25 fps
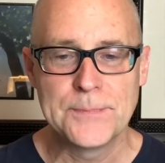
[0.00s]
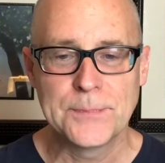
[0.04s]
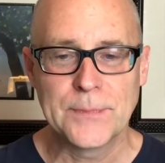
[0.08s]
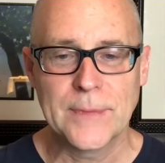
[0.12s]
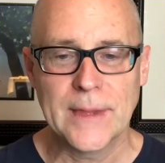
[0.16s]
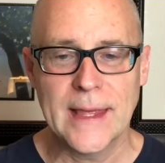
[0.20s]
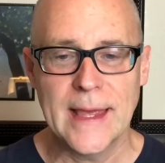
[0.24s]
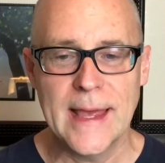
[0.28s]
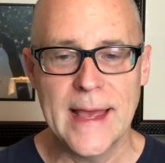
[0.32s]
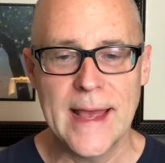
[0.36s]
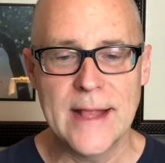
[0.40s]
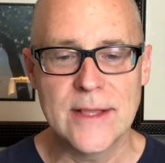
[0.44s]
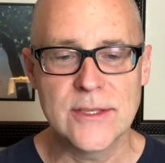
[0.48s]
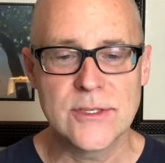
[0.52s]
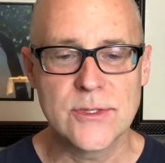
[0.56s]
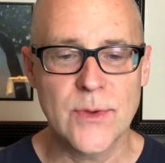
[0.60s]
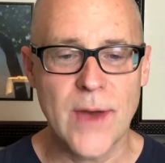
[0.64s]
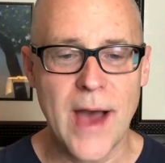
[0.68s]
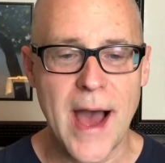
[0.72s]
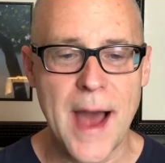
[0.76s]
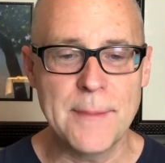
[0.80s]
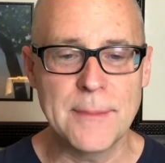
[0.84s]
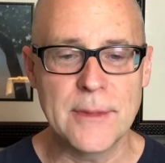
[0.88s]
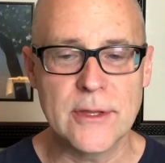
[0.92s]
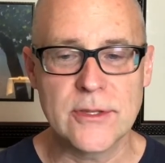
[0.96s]
And so
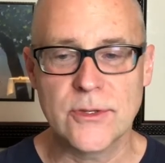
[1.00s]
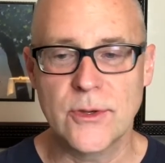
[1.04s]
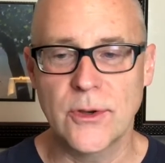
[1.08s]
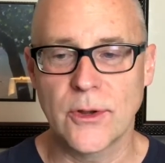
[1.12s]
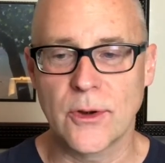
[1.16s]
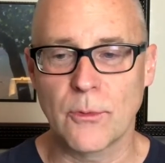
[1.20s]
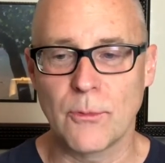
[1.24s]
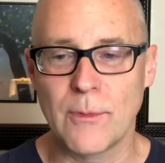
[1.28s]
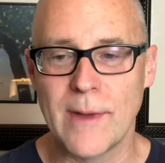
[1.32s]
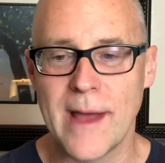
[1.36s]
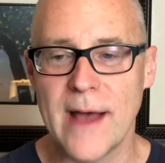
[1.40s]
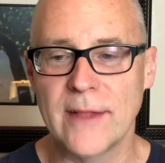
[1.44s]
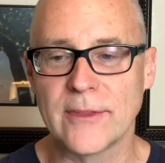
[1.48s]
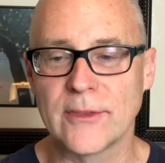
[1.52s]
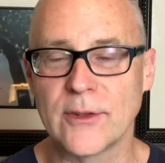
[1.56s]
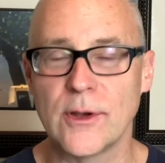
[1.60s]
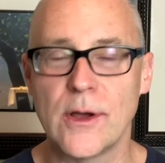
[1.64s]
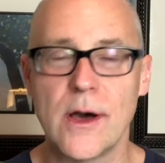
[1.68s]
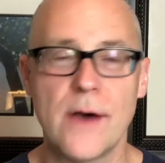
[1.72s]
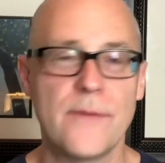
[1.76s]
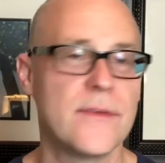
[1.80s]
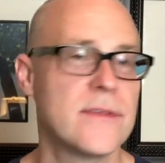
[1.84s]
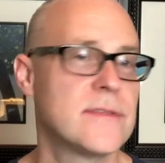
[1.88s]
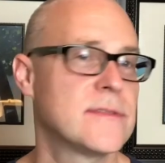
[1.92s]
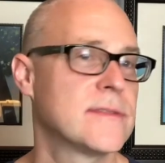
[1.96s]
I'm just going to round it
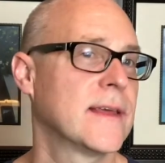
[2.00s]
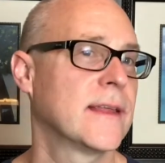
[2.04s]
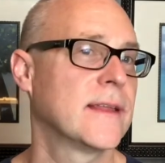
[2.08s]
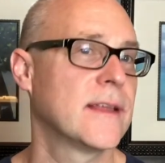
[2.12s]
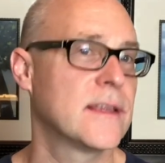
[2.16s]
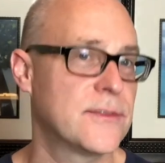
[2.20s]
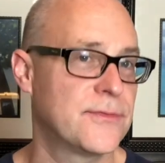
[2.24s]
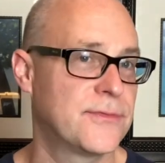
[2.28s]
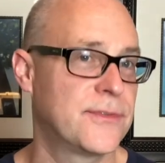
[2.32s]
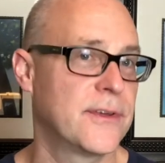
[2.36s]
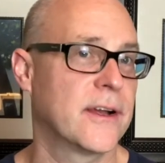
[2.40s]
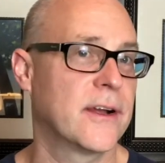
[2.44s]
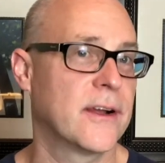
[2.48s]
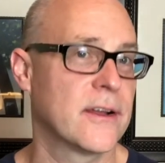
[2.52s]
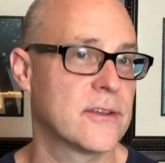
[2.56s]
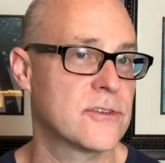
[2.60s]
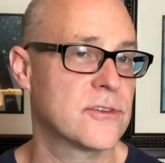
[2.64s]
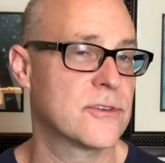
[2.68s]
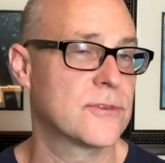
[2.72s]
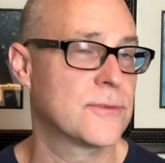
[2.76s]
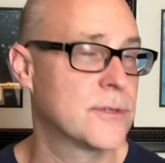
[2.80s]
off and say, let's figure,